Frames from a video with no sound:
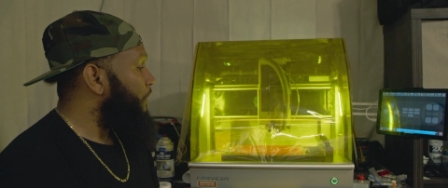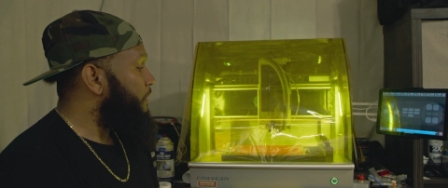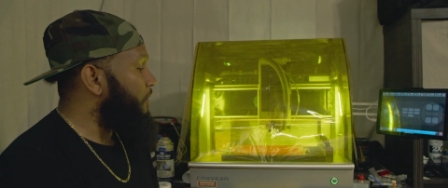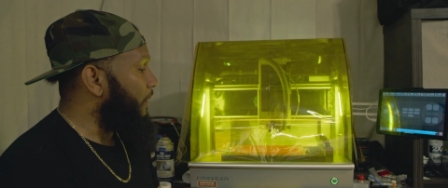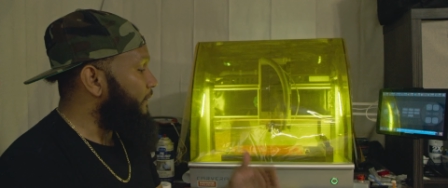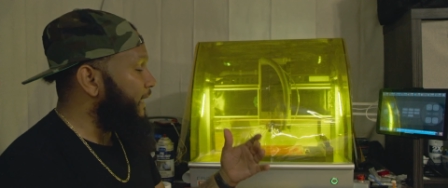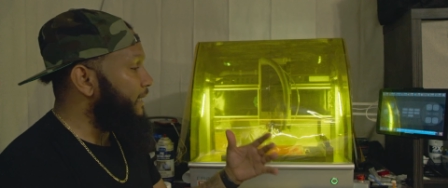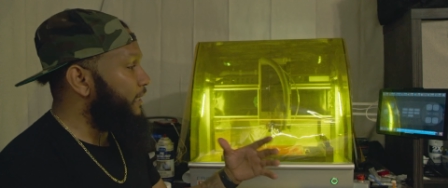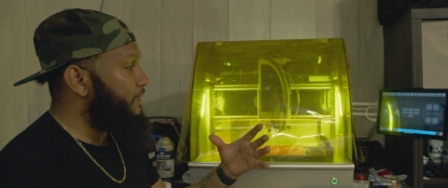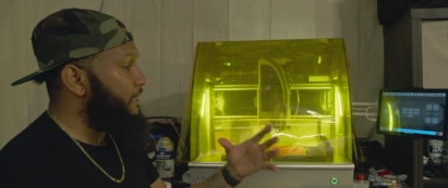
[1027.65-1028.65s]
So I
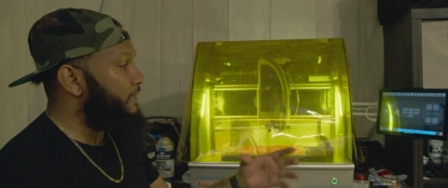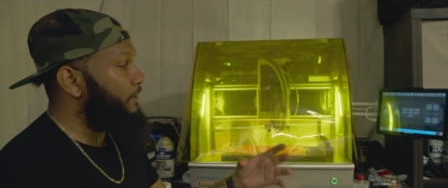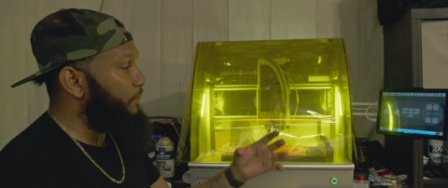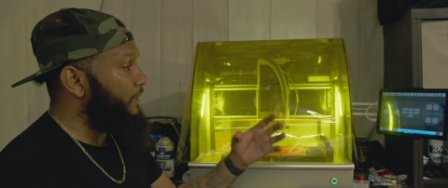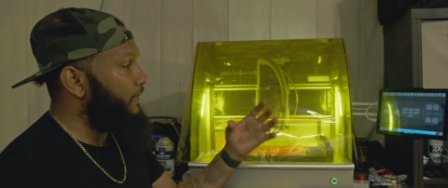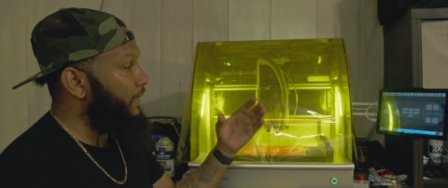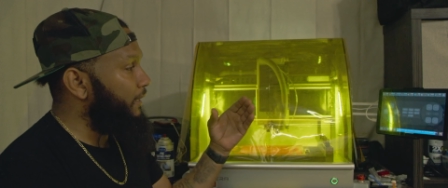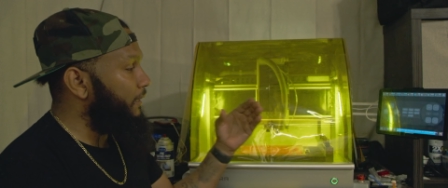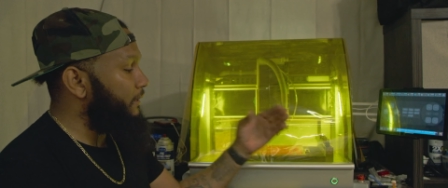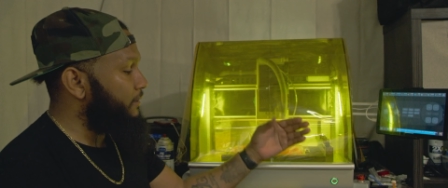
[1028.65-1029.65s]
think there needs to be
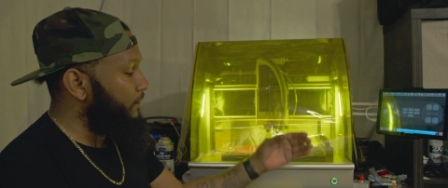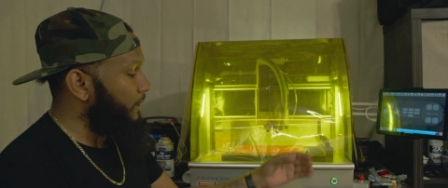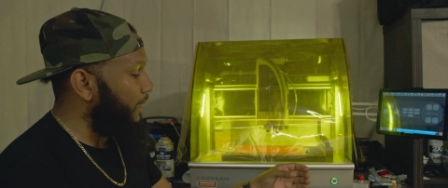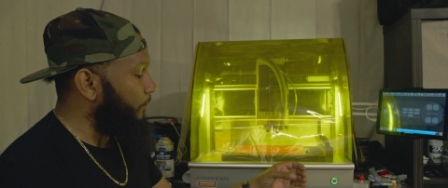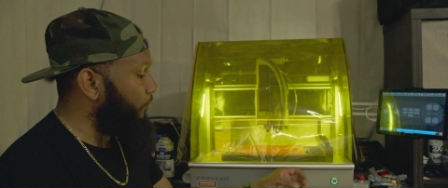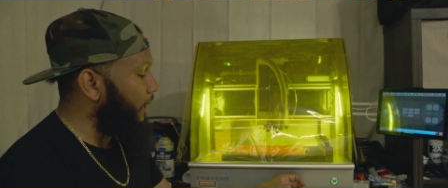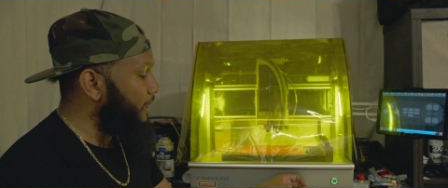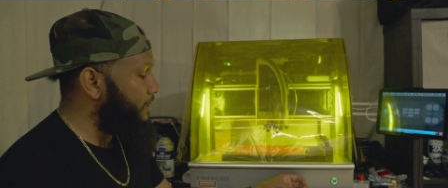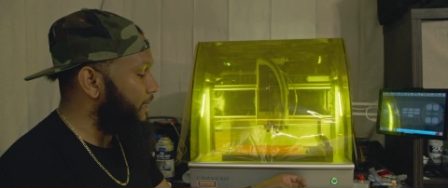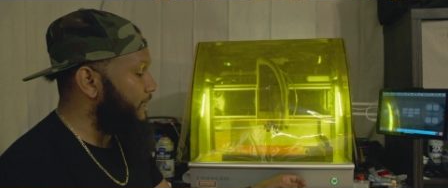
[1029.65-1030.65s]
some kind of
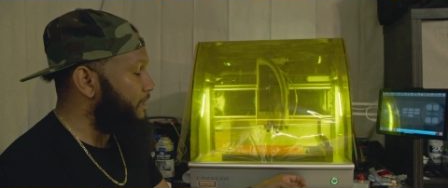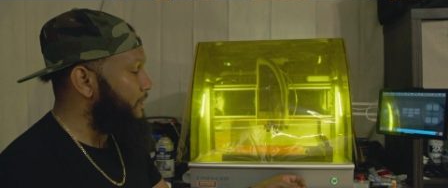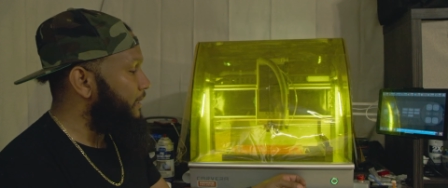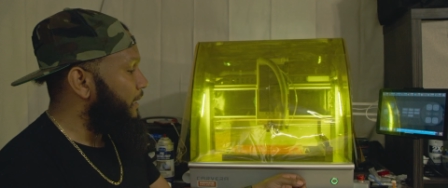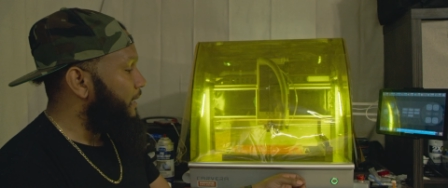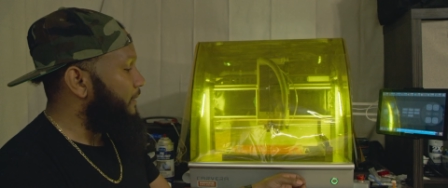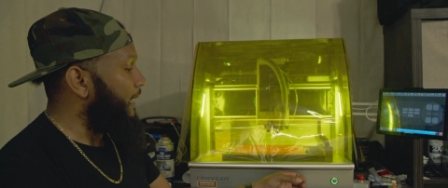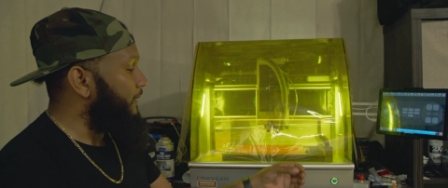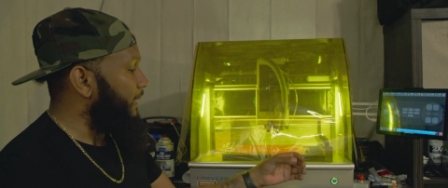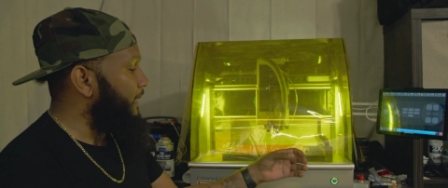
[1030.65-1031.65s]
process
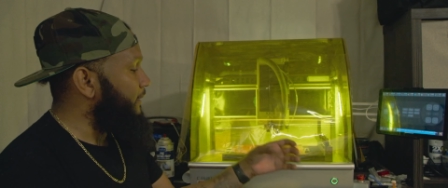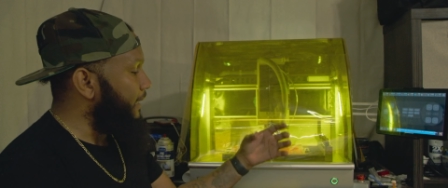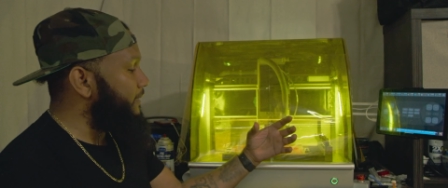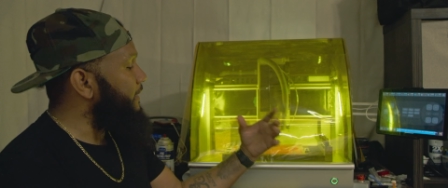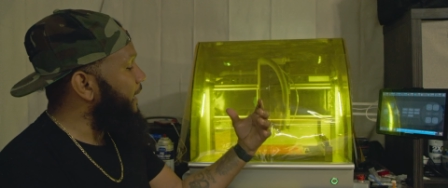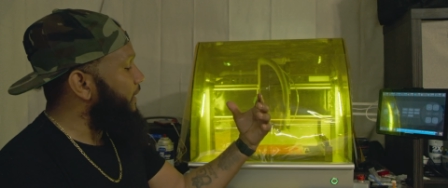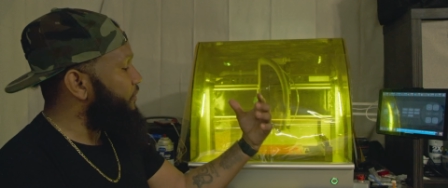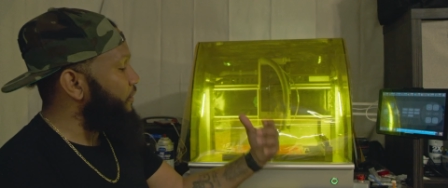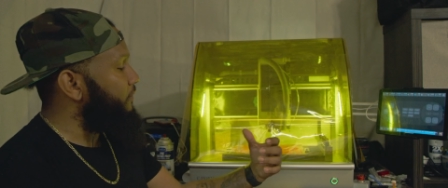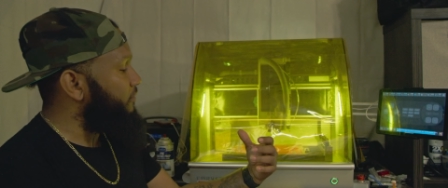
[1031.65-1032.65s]
that they designate a
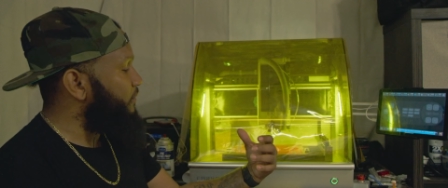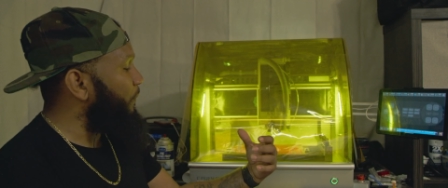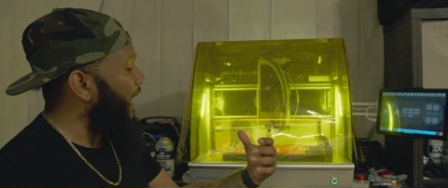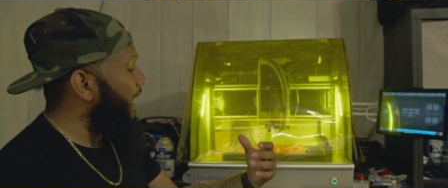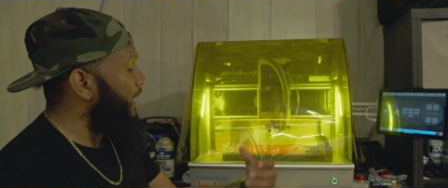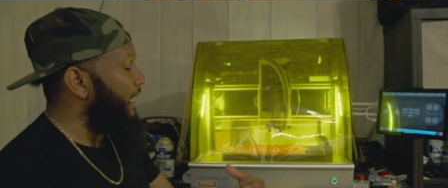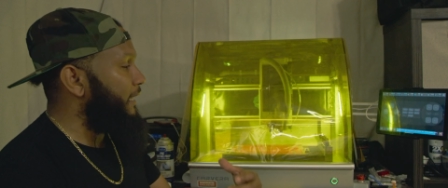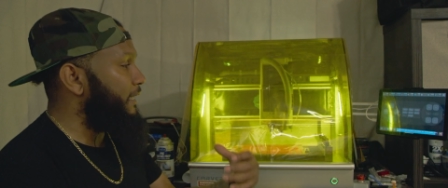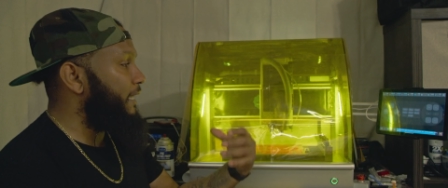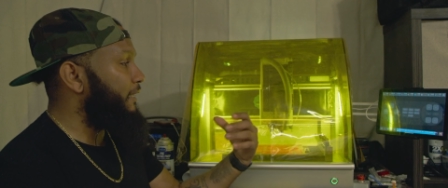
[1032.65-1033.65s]
certain spot,
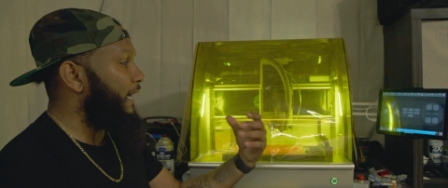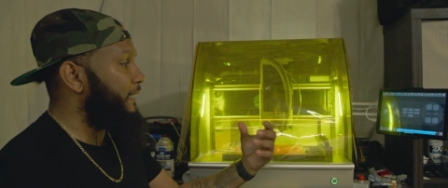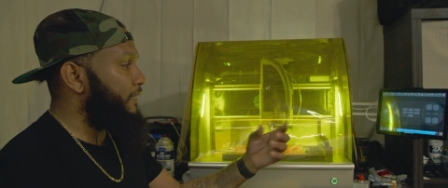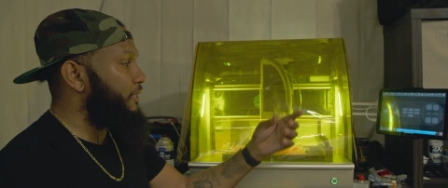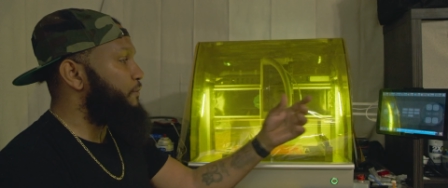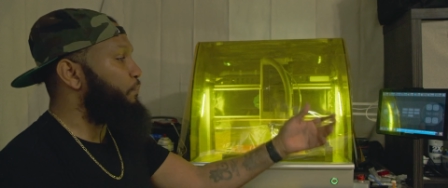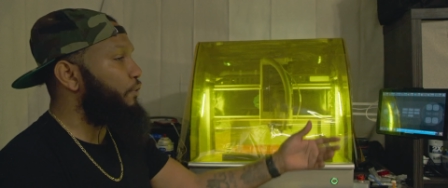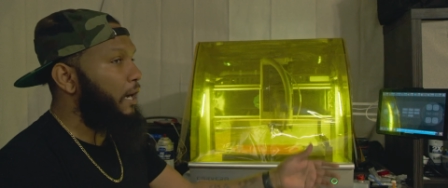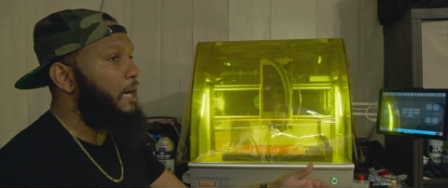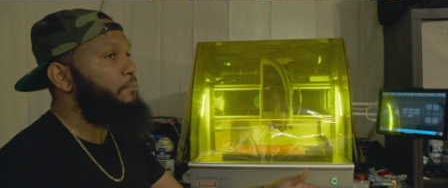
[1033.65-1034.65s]
and then like there's
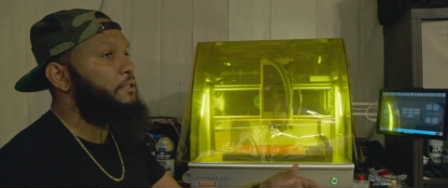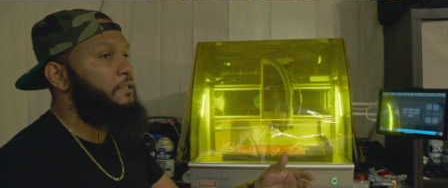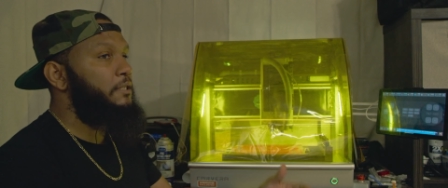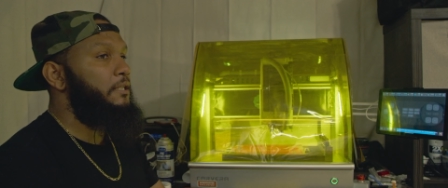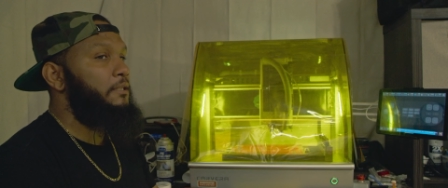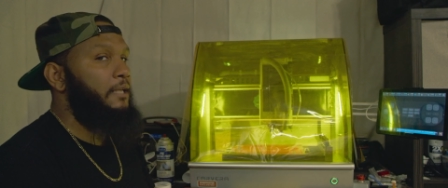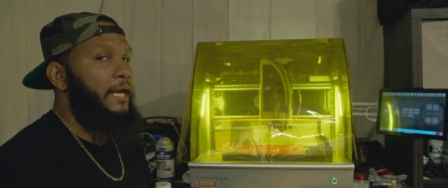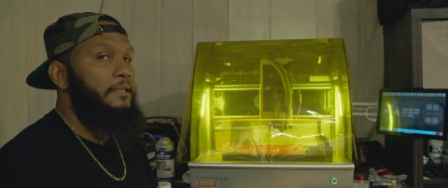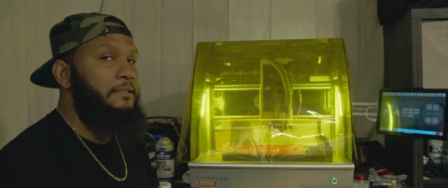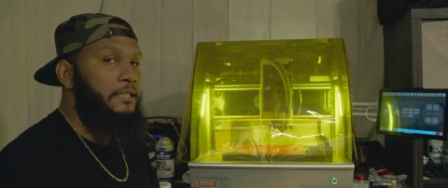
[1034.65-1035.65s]
prompts to
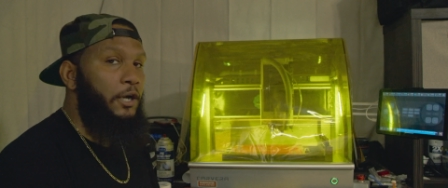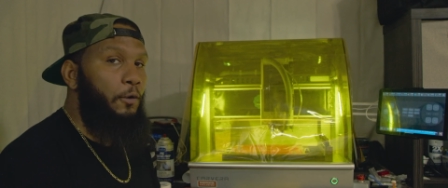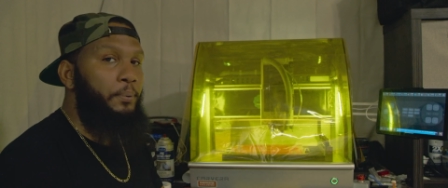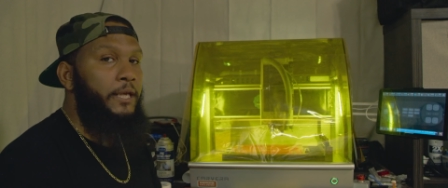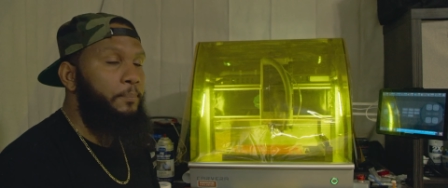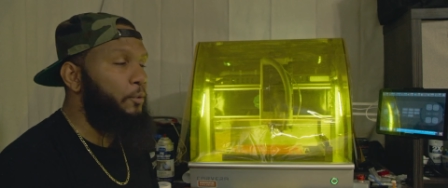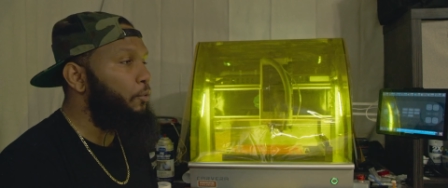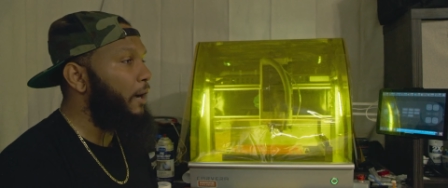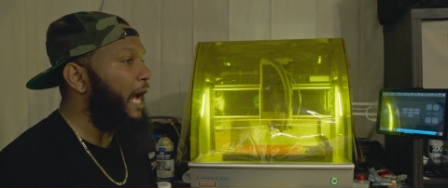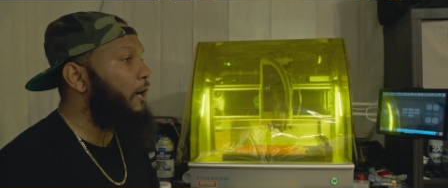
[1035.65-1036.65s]
like tell
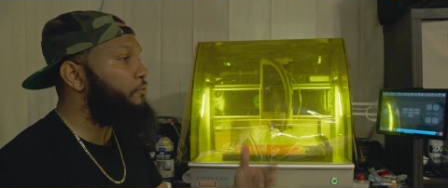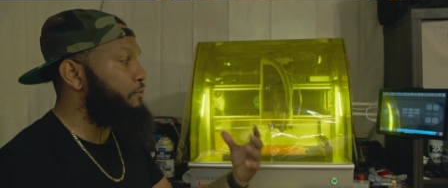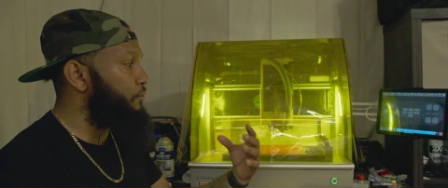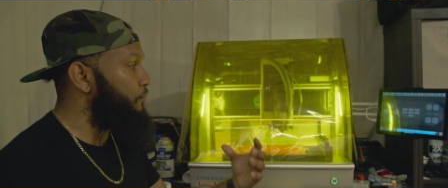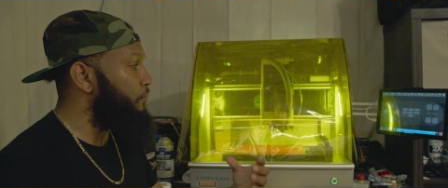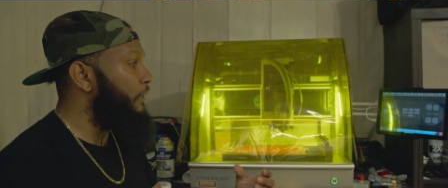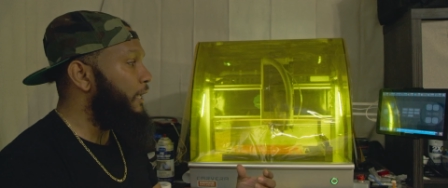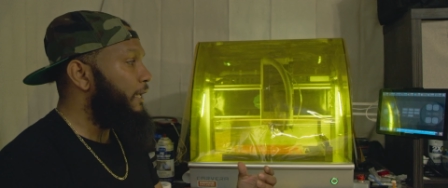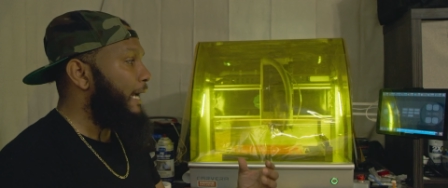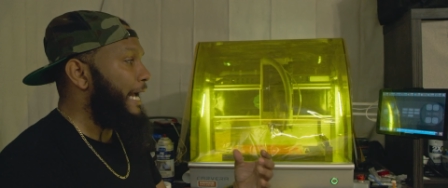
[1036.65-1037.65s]
people how to
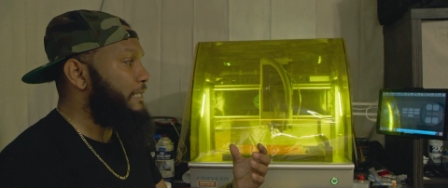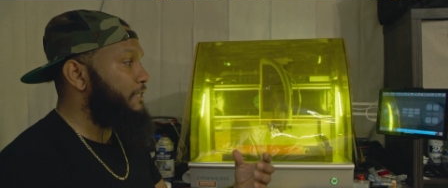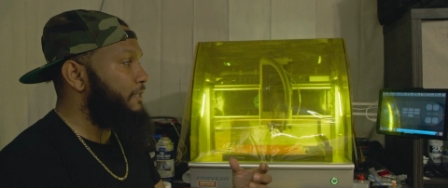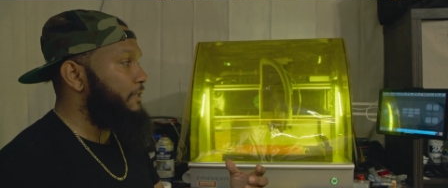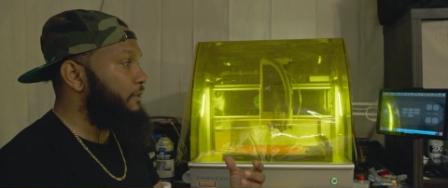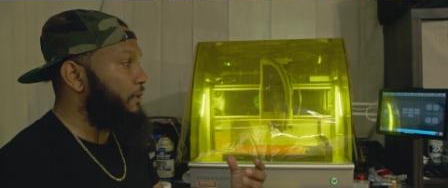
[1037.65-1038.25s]
actually